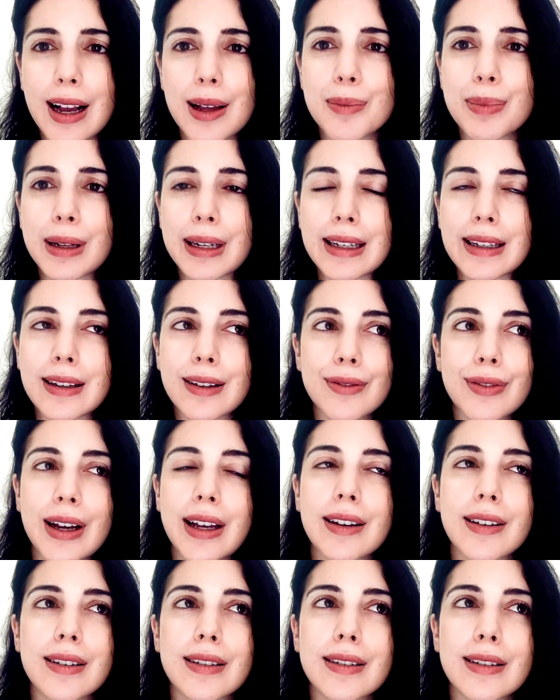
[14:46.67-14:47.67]
I believe
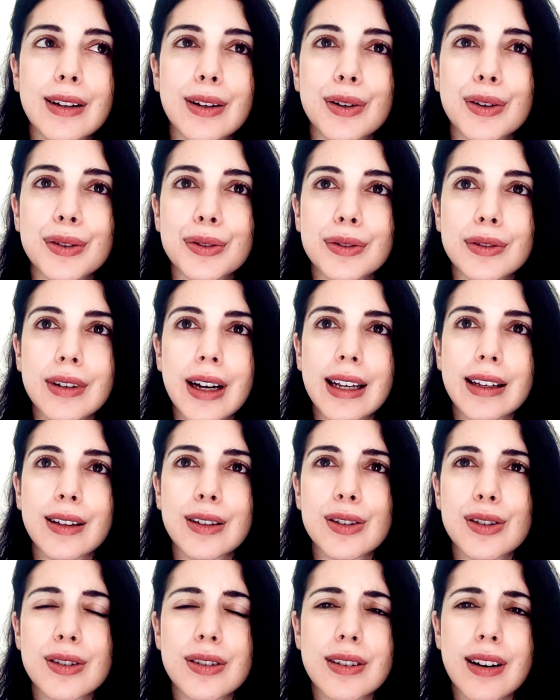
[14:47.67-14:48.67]
I
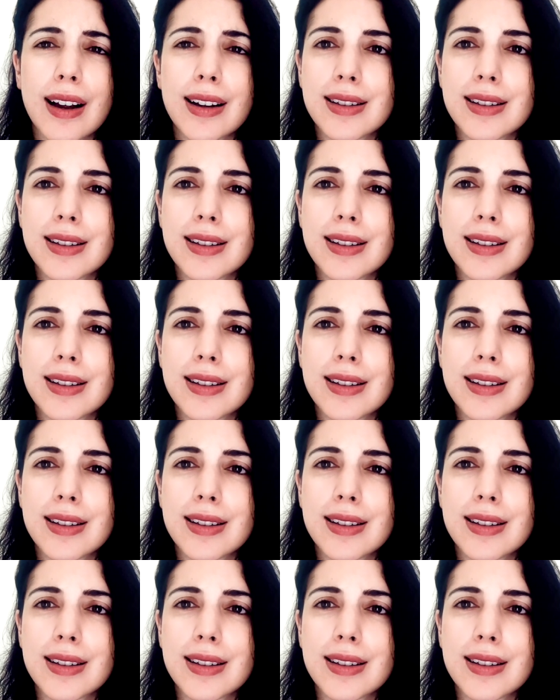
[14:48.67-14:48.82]
can